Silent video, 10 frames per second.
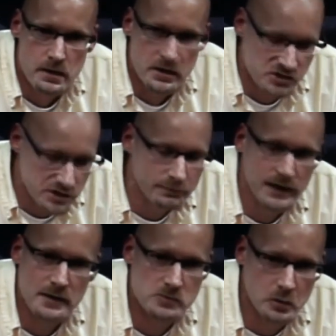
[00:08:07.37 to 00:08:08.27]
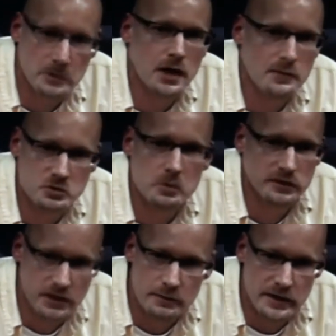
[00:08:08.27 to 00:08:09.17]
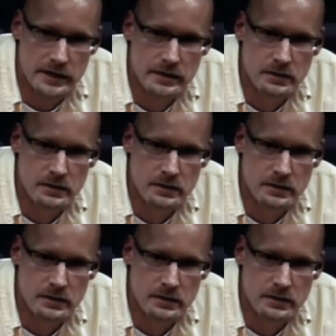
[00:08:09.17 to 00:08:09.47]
And sometimes what comes with liberty